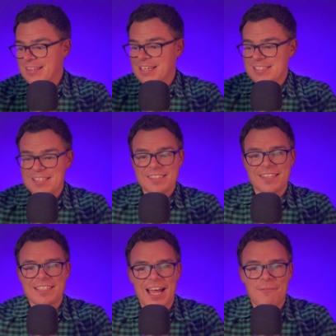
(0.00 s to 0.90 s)
this is
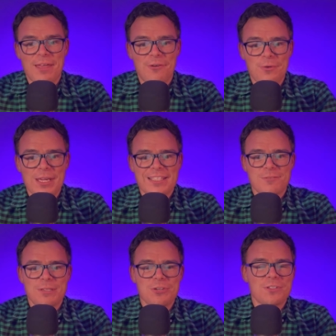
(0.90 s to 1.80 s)
the time that we get to
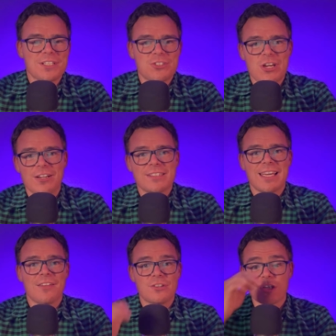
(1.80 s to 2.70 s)
be doing this channel
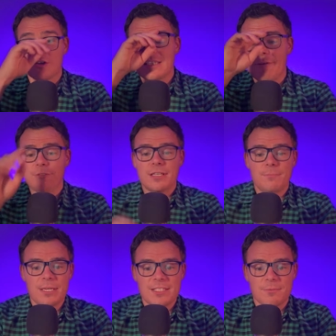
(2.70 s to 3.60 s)
together. So definitely
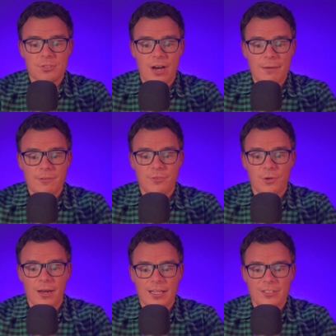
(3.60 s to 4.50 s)
be subscribed if you
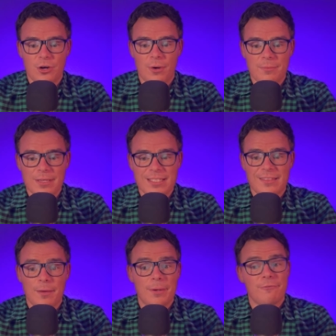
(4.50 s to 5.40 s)
want to don't want to miss
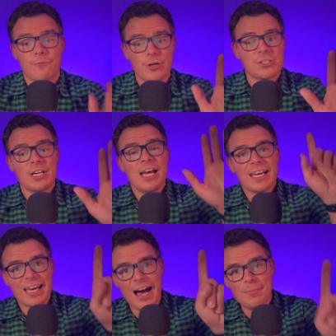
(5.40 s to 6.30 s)
anything. But first,
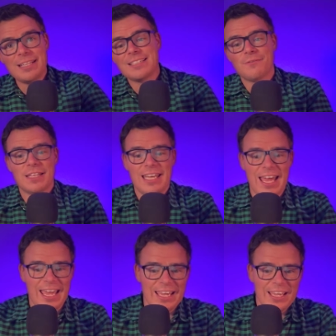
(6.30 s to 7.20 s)
comment of the day,